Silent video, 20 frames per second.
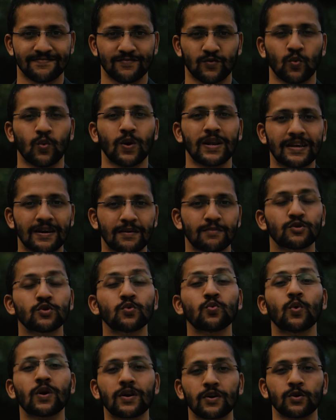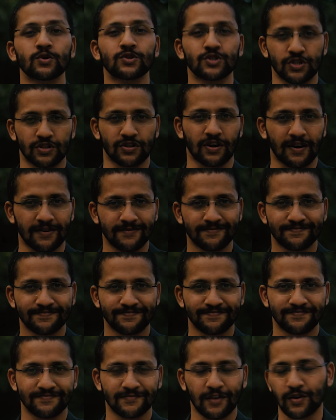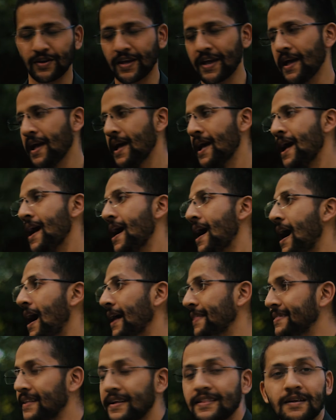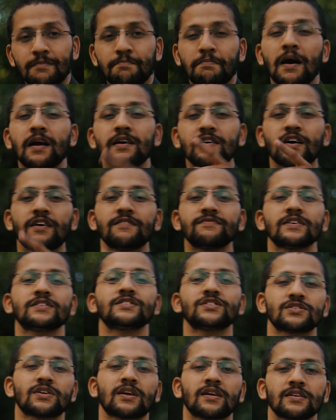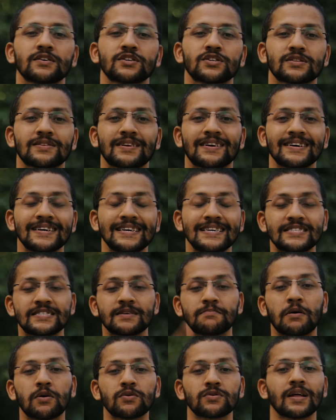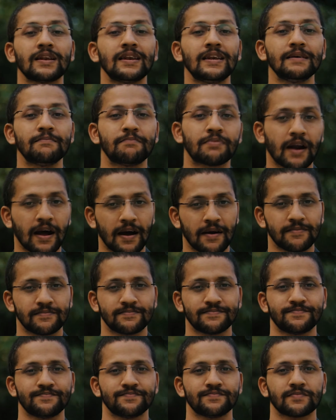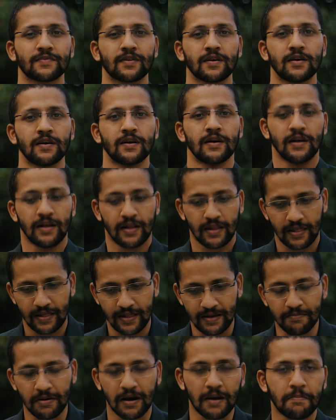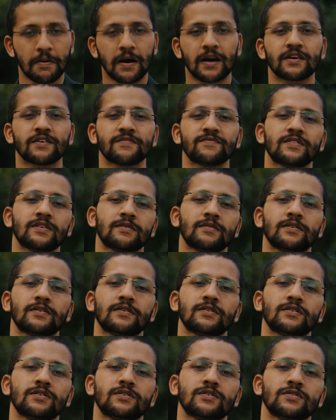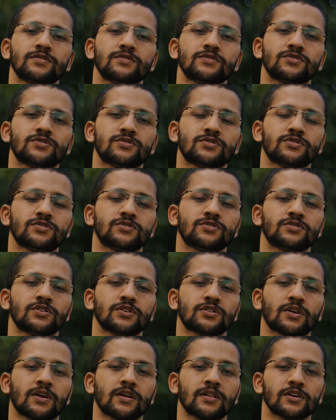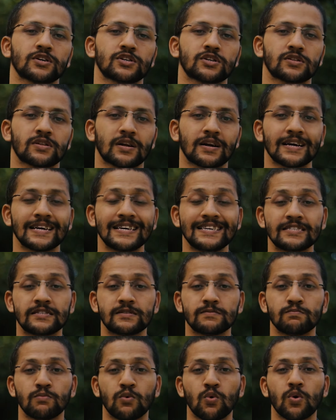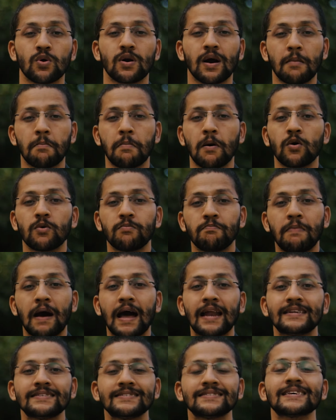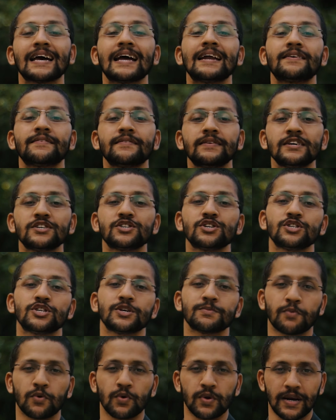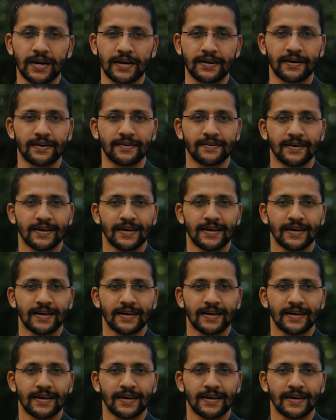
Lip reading: Welcome to Virgo Chitra. Okay. Another part of the Chitra Nakshatra is about the Libra. Libra part of the Chitra Nakshatra is more about balance and relationship oriented.